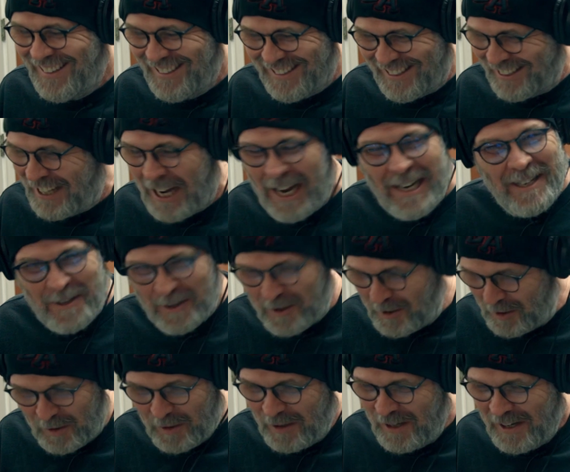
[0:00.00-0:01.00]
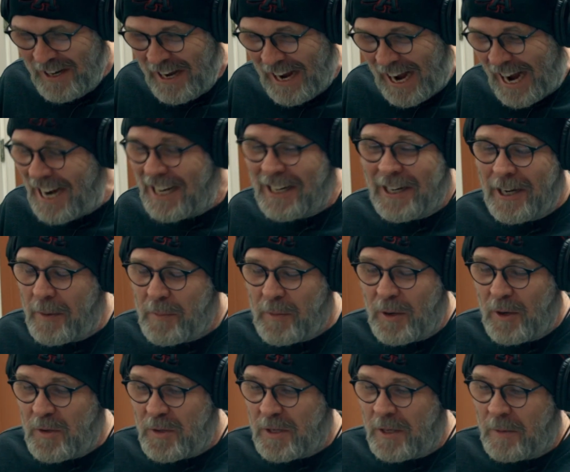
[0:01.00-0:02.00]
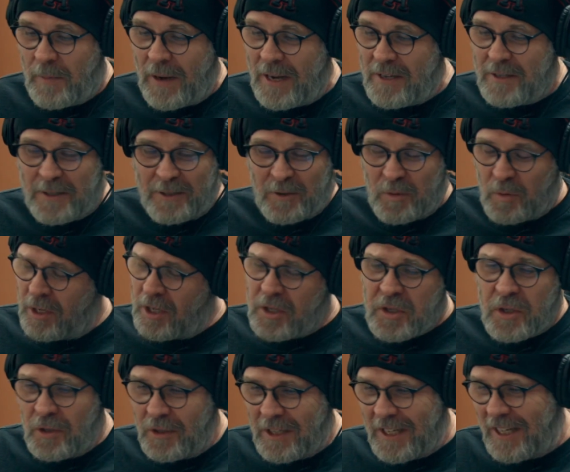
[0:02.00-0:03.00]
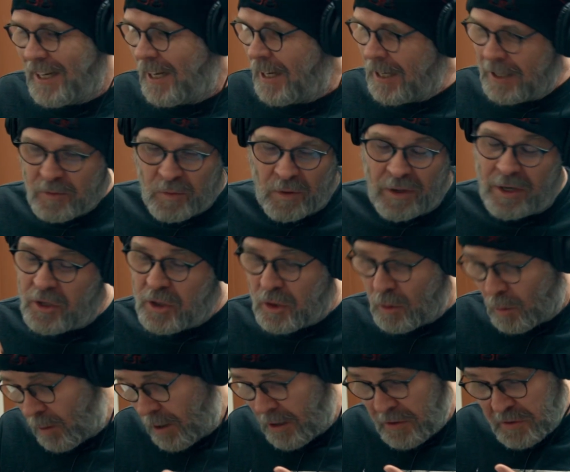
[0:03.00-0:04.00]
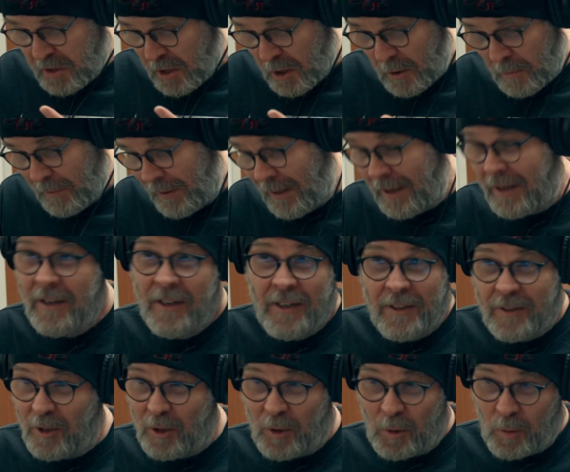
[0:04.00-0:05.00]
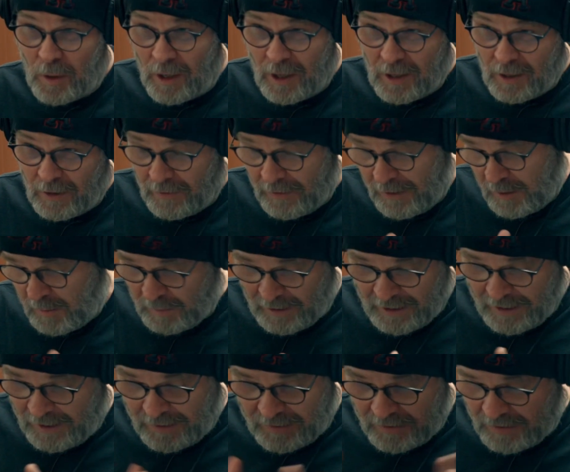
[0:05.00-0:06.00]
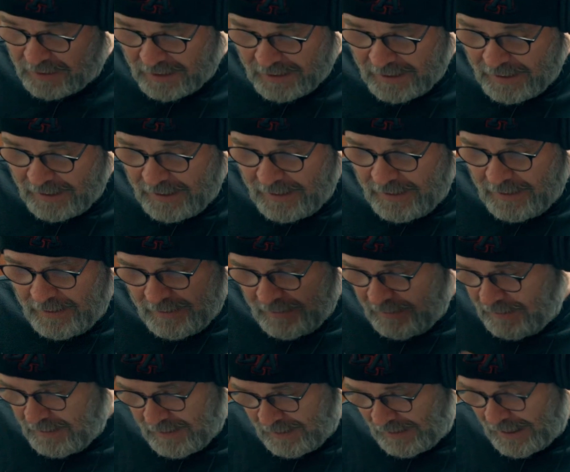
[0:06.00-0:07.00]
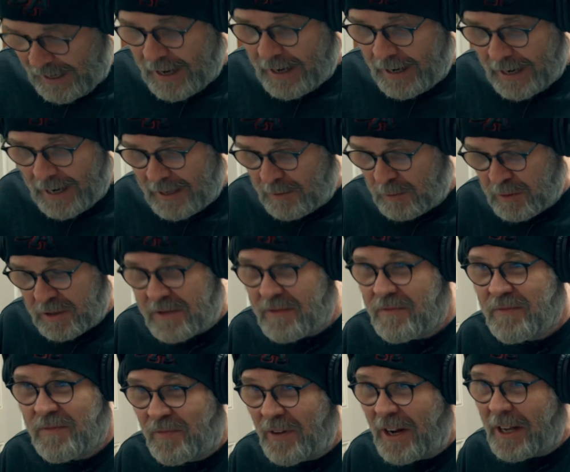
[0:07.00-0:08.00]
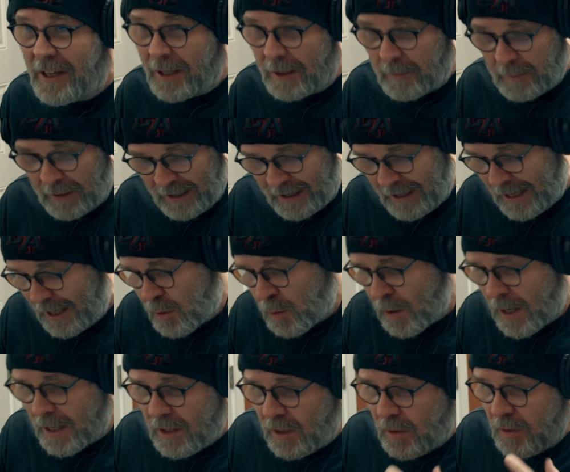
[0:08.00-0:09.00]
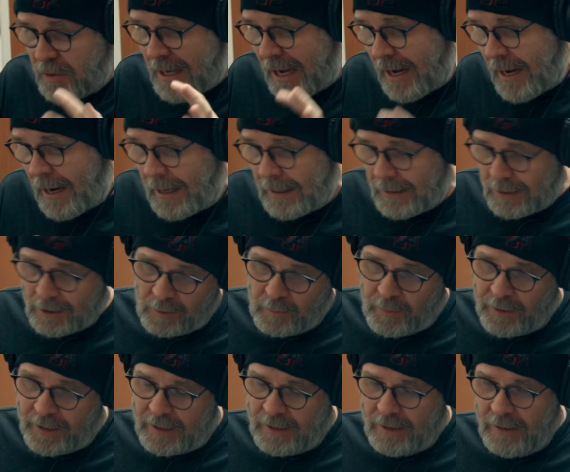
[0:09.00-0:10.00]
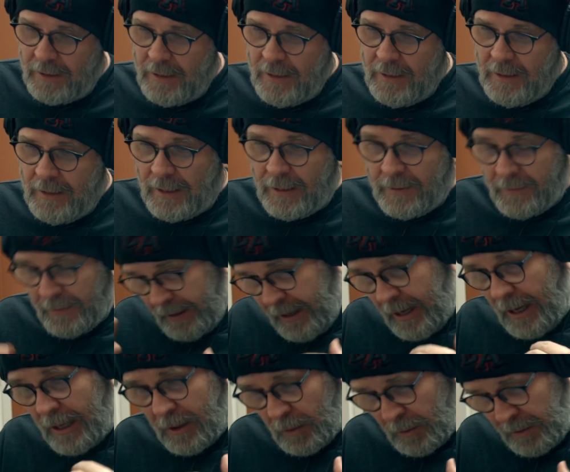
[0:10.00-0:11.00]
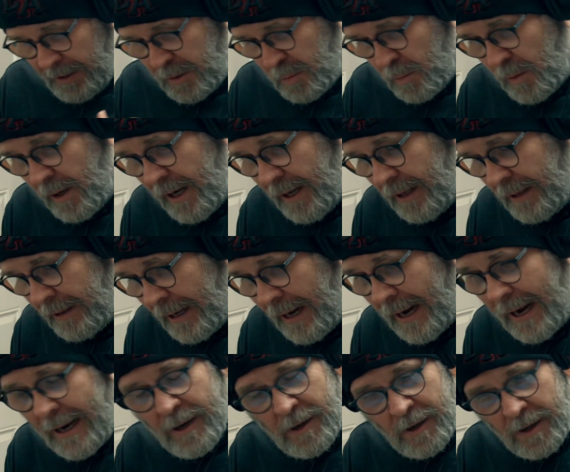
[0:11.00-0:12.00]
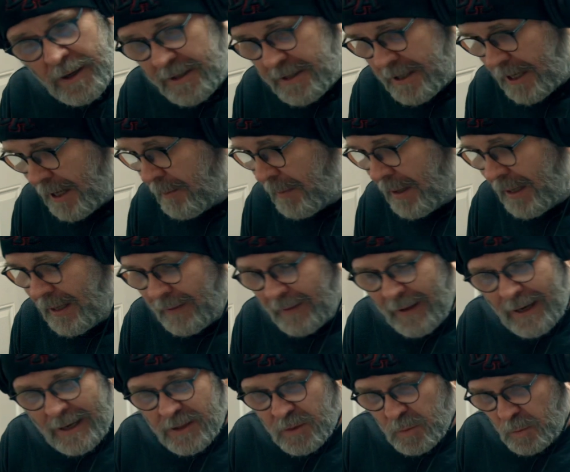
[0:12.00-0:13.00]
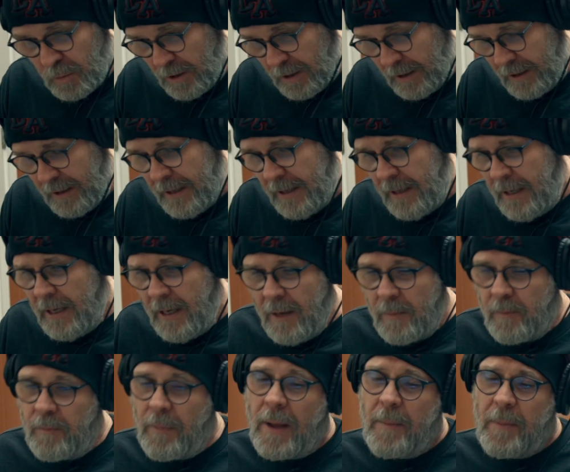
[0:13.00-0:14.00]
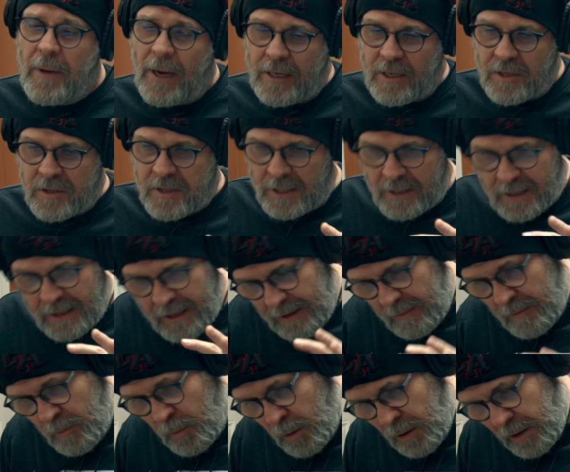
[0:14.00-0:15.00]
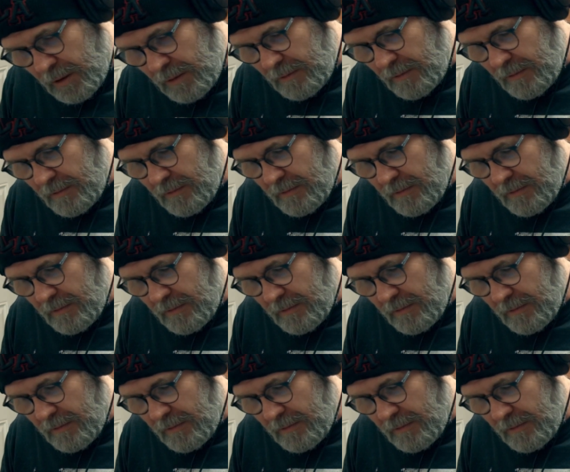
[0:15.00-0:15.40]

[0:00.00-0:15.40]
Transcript: I ended up using basically traditional keying, traditional rotoscoping to do all of this because the AI was failing me. And I tried to use AI a little bit in the color as well, and I had a hard time getting that to work. Maybe I just need to get more